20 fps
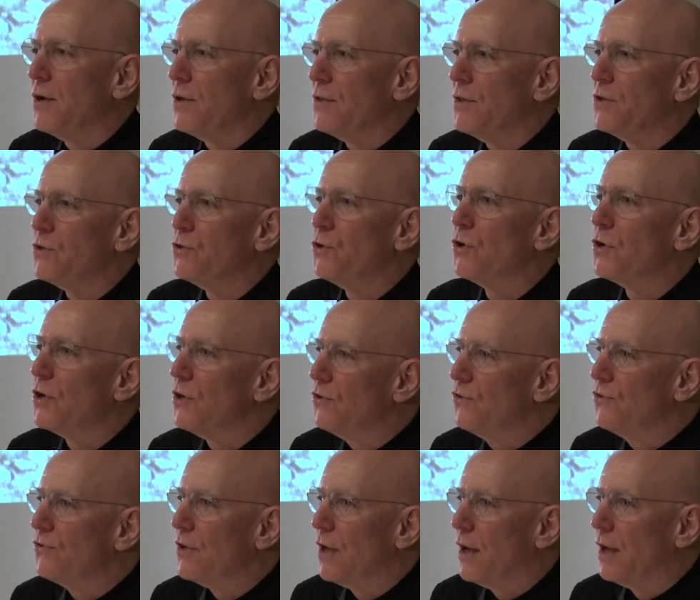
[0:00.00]
on the
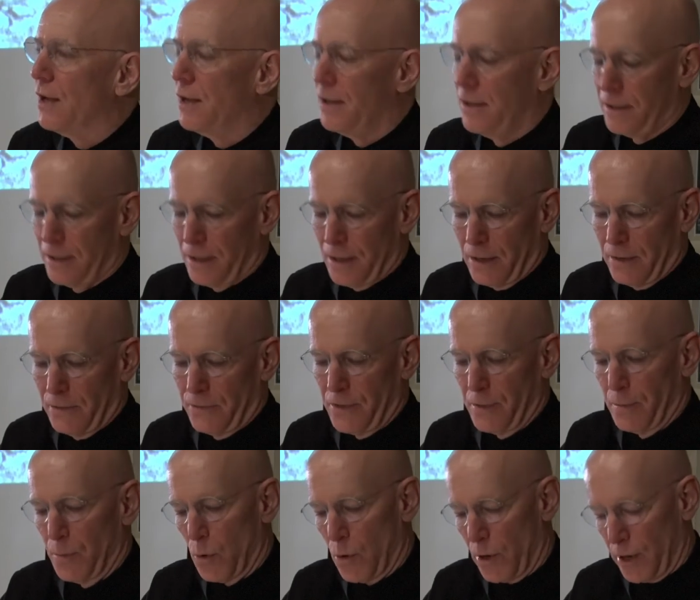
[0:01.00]
Turkish side of
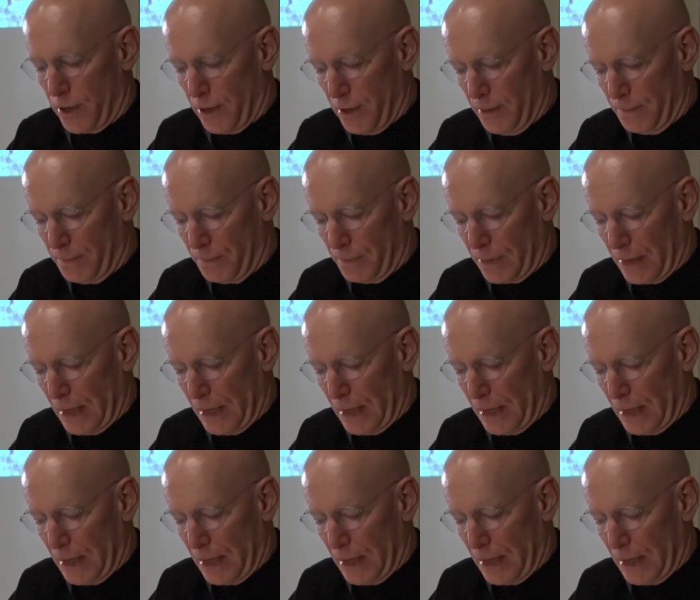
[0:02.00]
the border